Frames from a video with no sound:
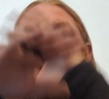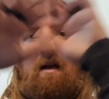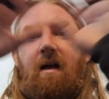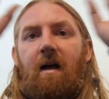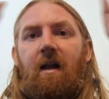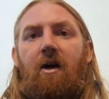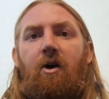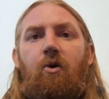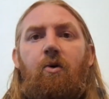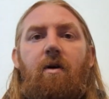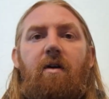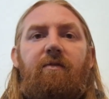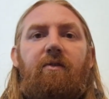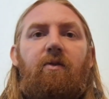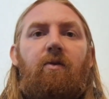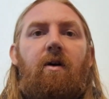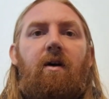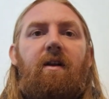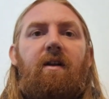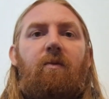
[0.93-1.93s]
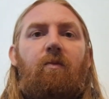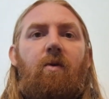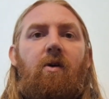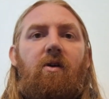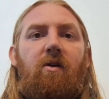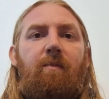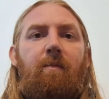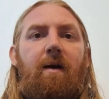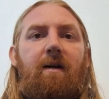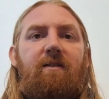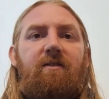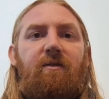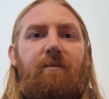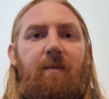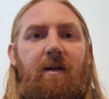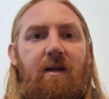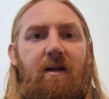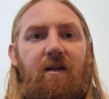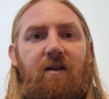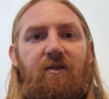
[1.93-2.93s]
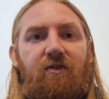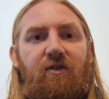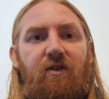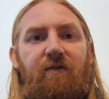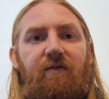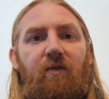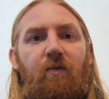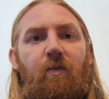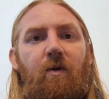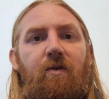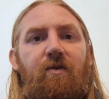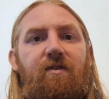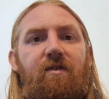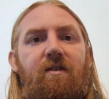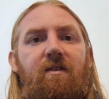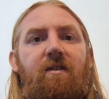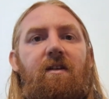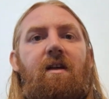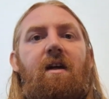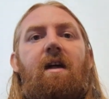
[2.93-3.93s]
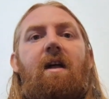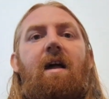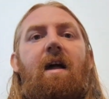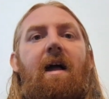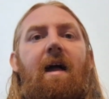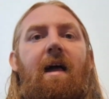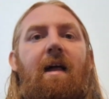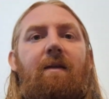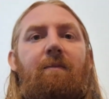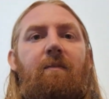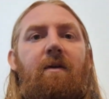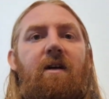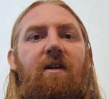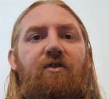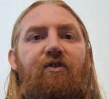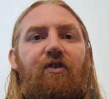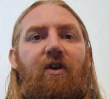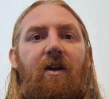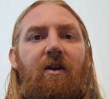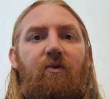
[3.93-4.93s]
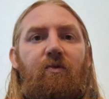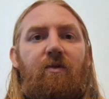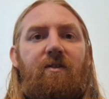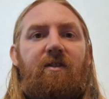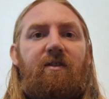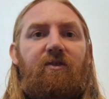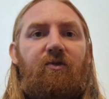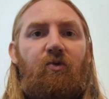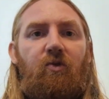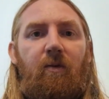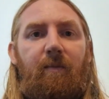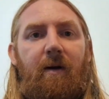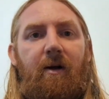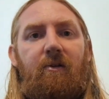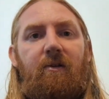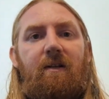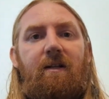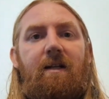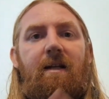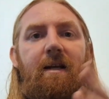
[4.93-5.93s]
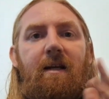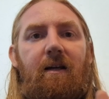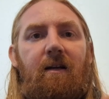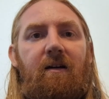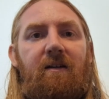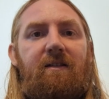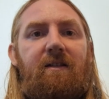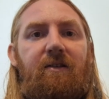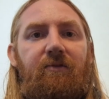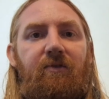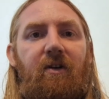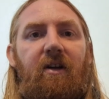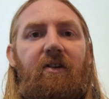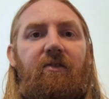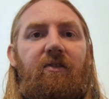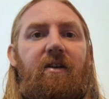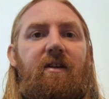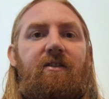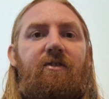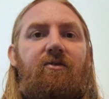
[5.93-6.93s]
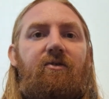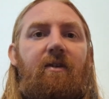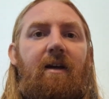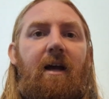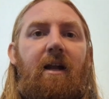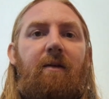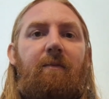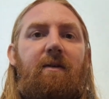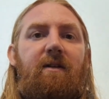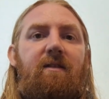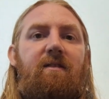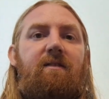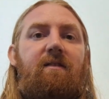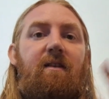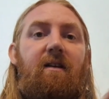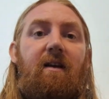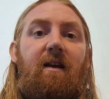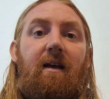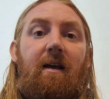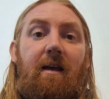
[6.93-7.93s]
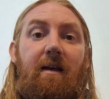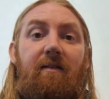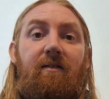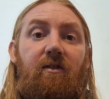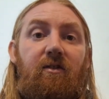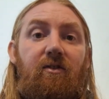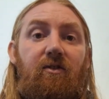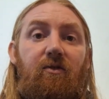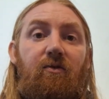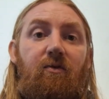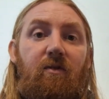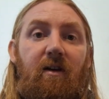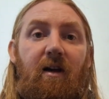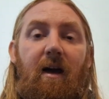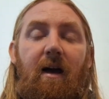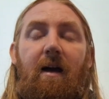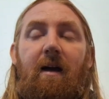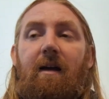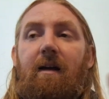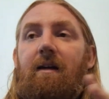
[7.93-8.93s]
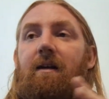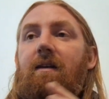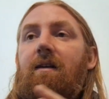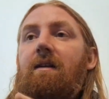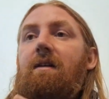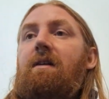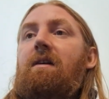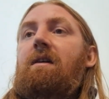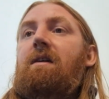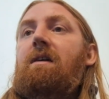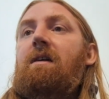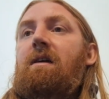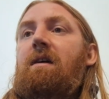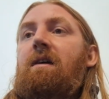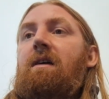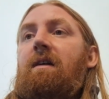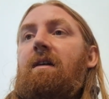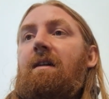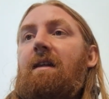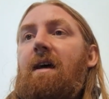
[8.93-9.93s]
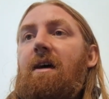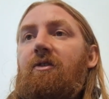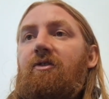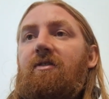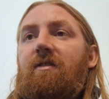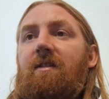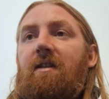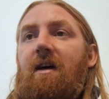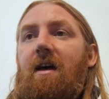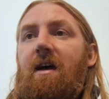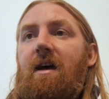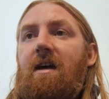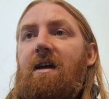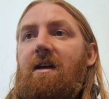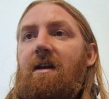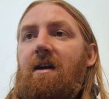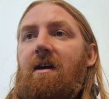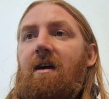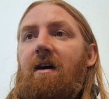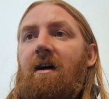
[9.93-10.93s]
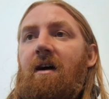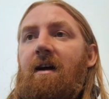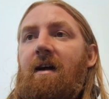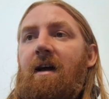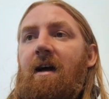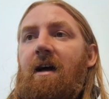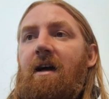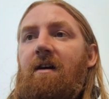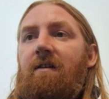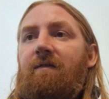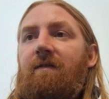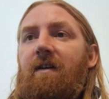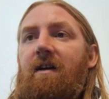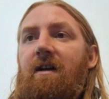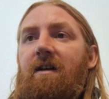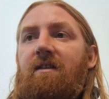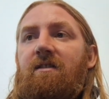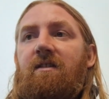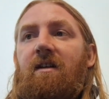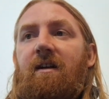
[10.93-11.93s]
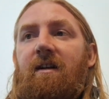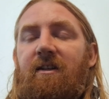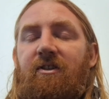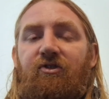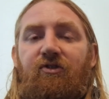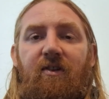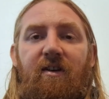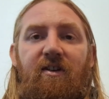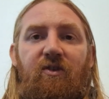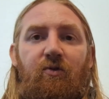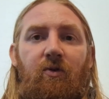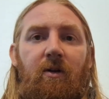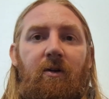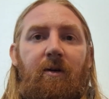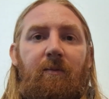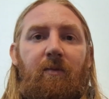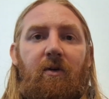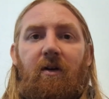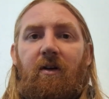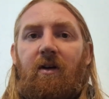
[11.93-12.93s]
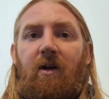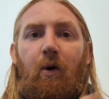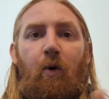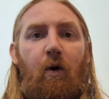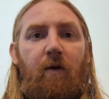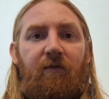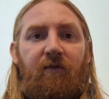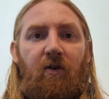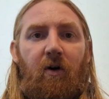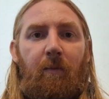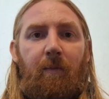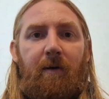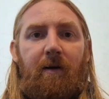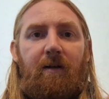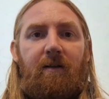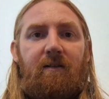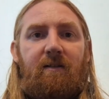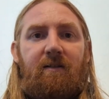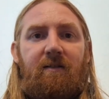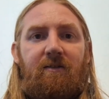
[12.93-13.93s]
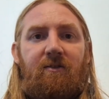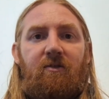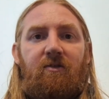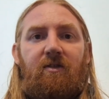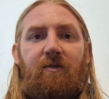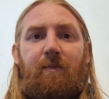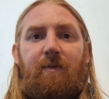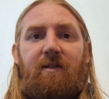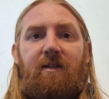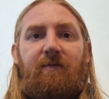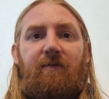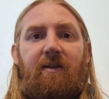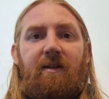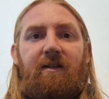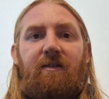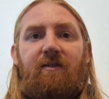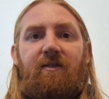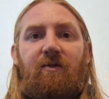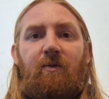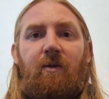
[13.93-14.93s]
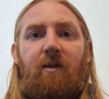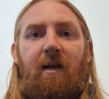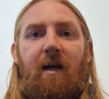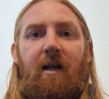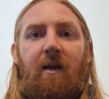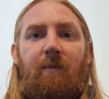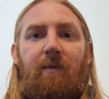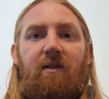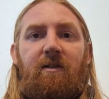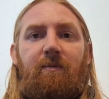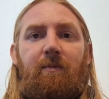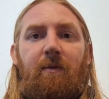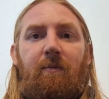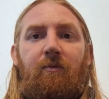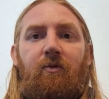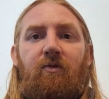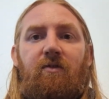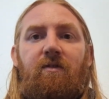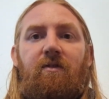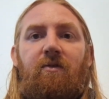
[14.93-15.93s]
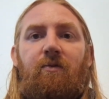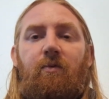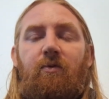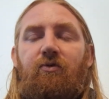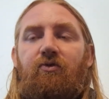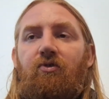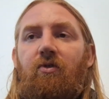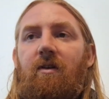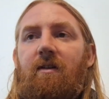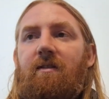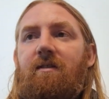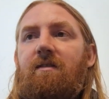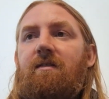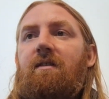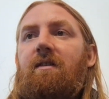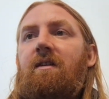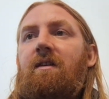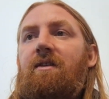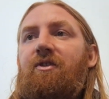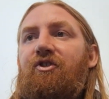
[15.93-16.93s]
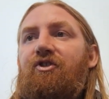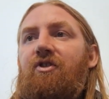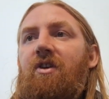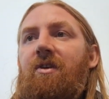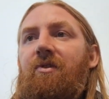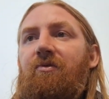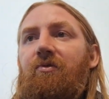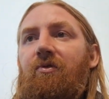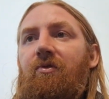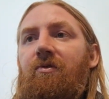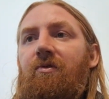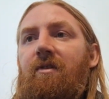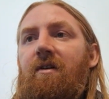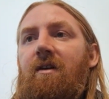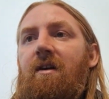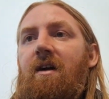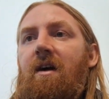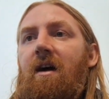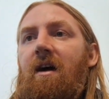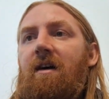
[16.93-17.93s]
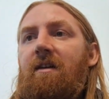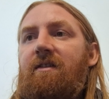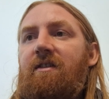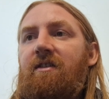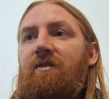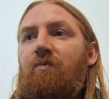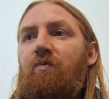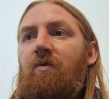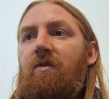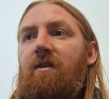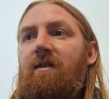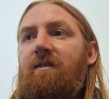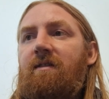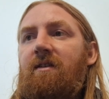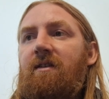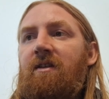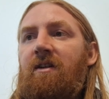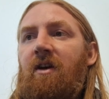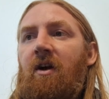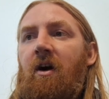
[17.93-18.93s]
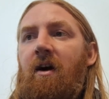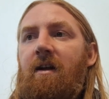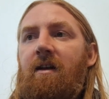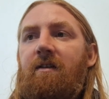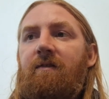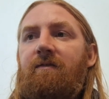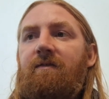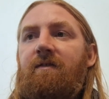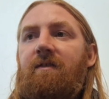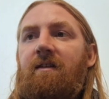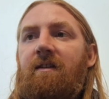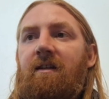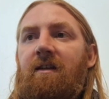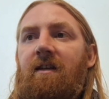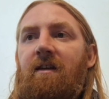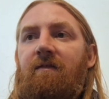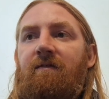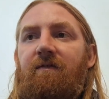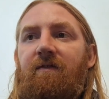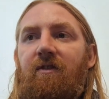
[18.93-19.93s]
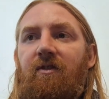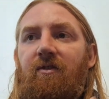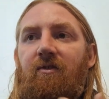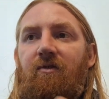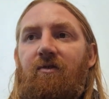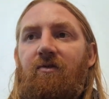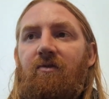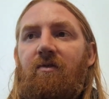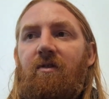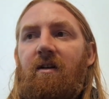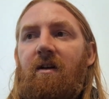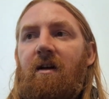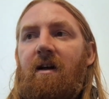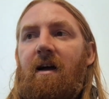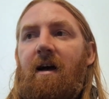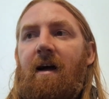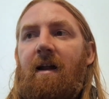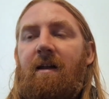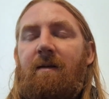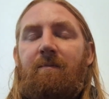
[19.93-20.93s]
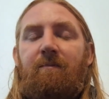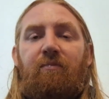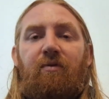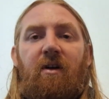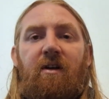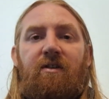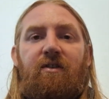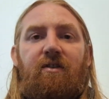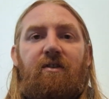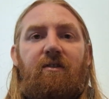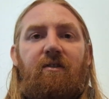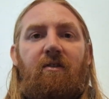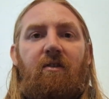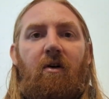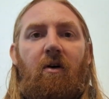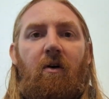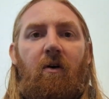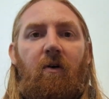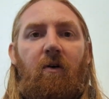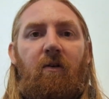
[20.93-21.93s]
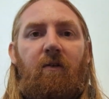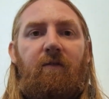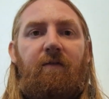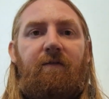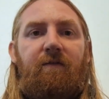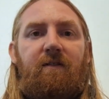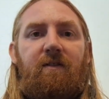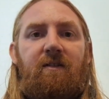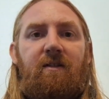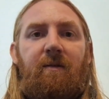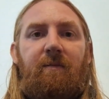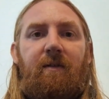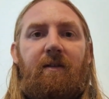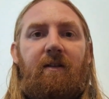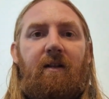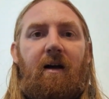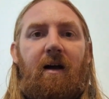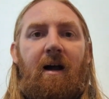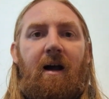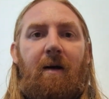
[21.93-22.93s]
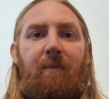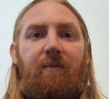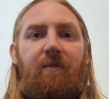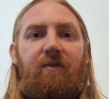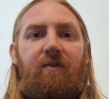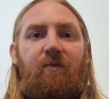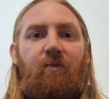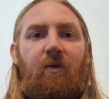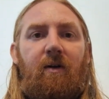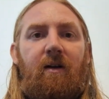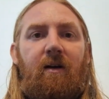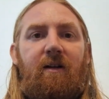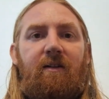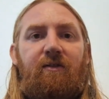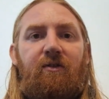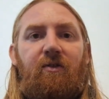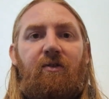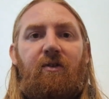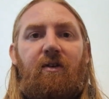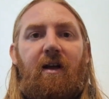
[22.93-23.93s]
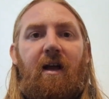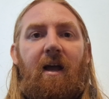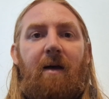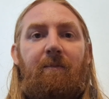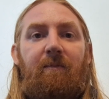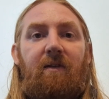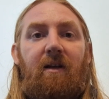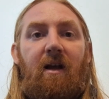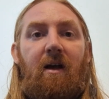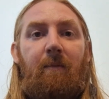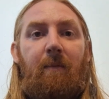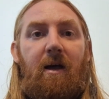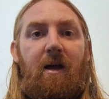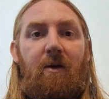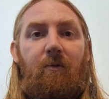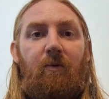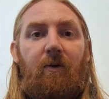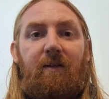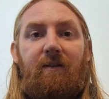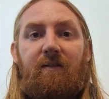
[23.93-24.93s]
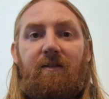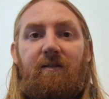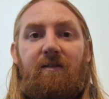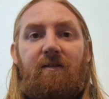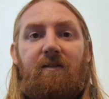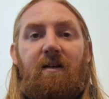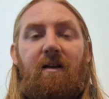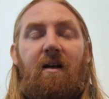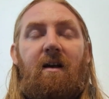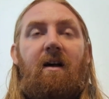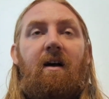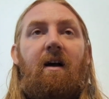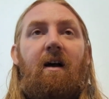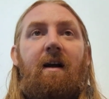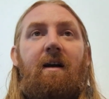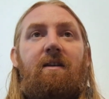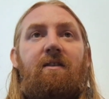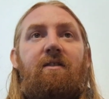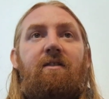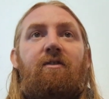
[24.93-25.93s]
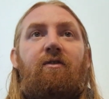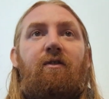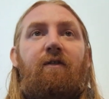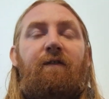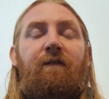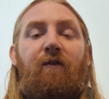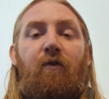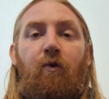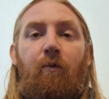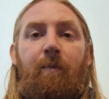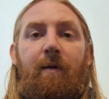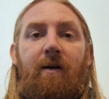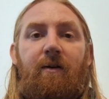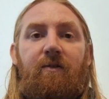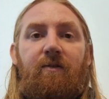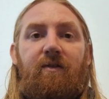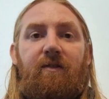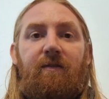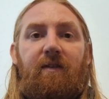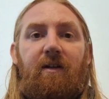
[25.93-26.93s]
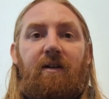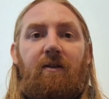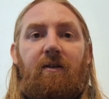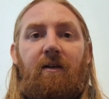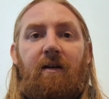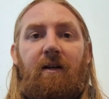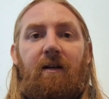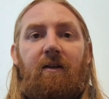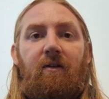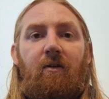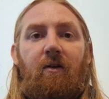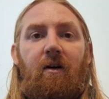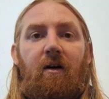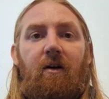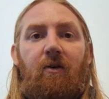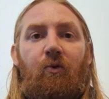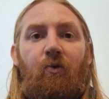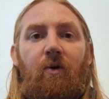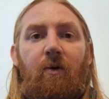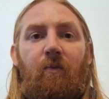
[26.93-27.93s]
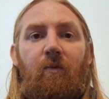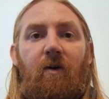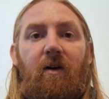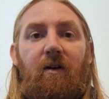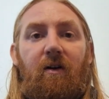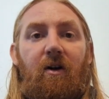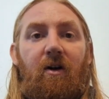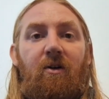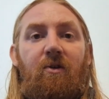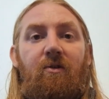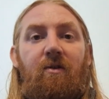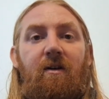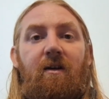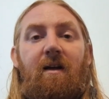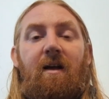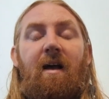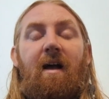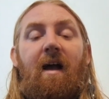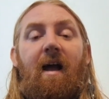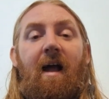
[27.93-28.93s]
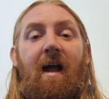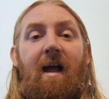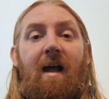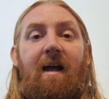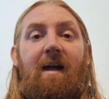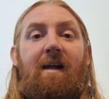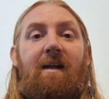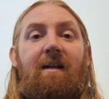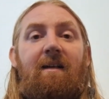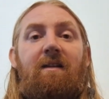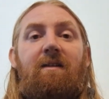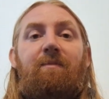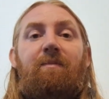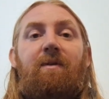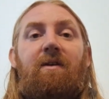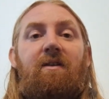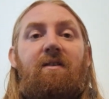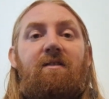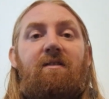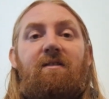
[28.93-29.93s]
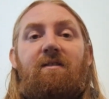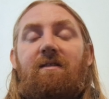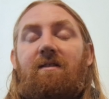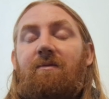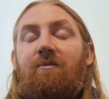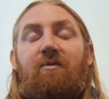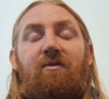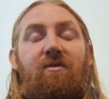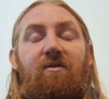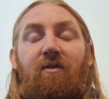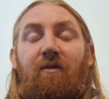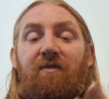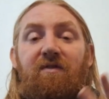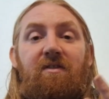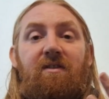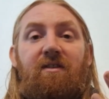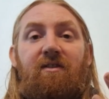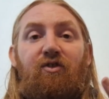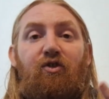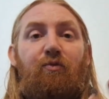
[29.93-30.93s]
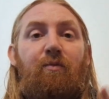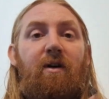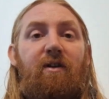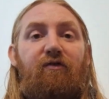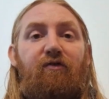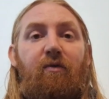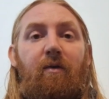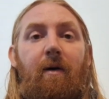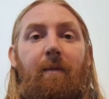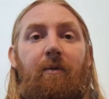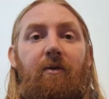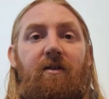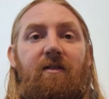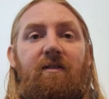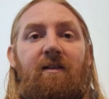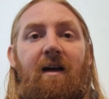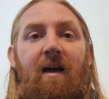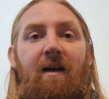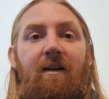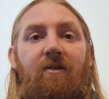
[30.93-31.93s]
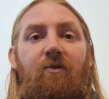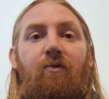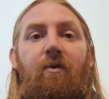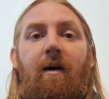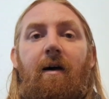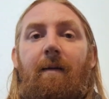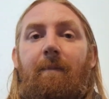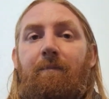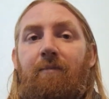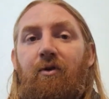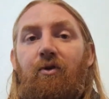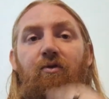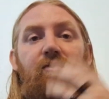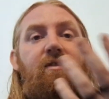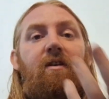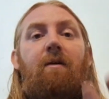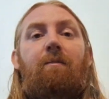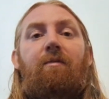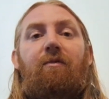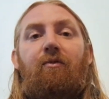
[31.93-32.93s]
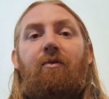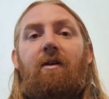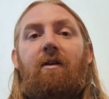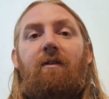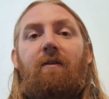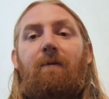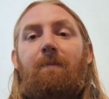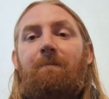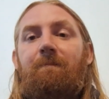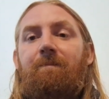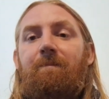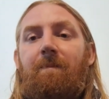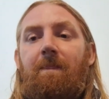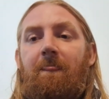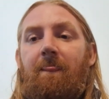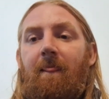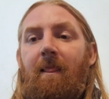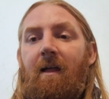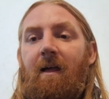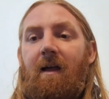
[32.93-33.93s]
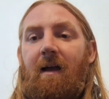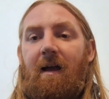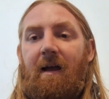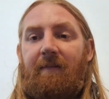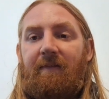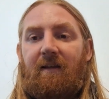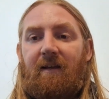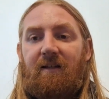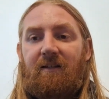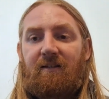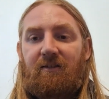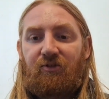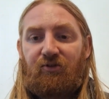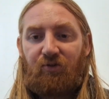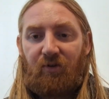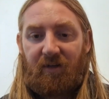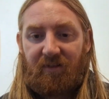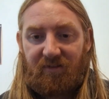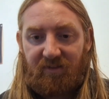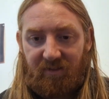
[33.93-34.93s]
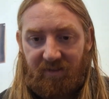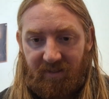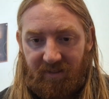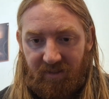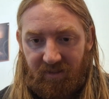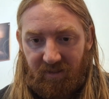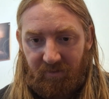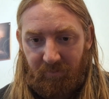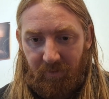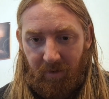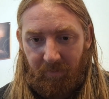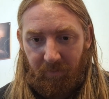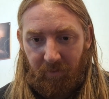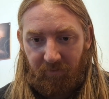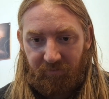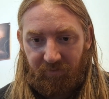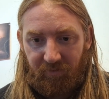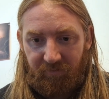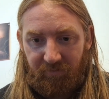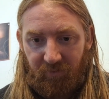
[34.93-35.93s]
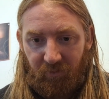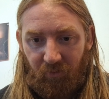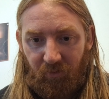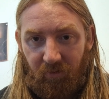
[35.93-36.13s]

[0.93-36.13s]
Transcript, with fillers: Hello everyone and welcome back to me, Shiva Wilson, and my channel which is all about legalizing recreational cannabis in the UK. Now today I have a slightly strange one. I'm going to go off topic. This is not specifically to do with cannabis but more to do with drugs in general. I just wanted to kind of give you an impression of something that happened when I took MDMA once. I actually took four pills of it in uh, all in one go and because it was obviously too much for my body to handle, I puked up three of them and then tried to lick them up off the floor.